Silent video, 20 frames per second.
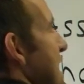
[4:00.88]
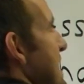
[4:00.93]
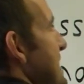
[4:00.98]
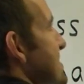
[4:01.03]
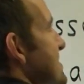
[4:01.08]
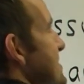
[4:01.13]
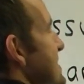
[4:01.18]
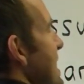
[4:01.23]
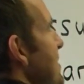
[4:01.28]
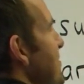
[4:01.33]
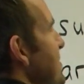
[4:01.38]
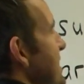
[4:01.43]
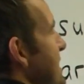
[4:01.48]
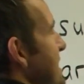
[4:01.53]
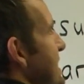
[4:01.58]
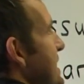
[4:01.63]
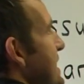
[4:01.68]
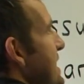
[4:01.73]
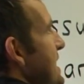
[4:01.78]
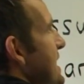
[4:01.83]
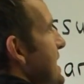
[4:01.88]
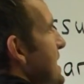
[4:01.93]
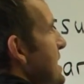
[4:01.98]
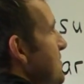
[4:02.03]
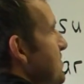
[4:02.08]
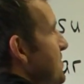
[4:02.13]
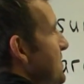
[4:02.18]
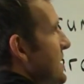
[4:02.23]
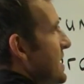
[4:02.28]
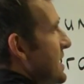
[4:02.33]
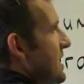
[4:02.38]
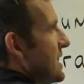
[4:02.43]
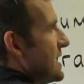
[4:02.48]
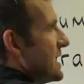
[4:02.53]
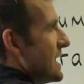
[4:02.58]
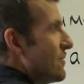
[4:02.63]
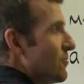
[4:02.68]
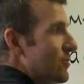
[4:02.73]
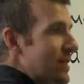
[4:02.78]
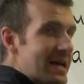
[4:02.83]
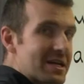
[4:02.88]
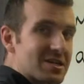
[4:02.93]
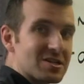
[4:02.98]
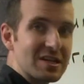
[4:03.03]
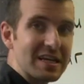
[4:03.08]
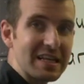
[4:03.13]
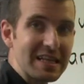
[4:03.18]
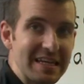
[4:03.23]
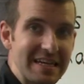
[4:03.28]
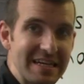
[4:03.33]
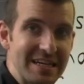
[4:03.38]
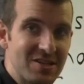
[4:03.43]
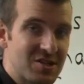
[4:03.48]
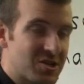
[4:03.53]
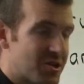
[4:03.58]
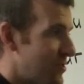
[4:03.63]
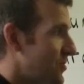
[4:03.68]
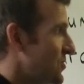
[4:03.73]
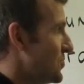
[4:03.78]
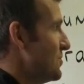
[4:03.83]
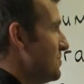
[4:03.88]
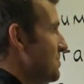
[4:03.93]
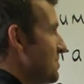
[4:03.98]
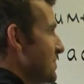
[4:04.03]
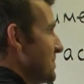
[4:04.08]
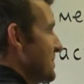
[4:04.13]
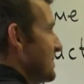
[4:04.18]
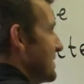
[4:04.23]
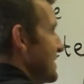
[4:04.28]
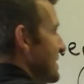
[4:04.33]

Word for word: and sub it in here, it will actually lead to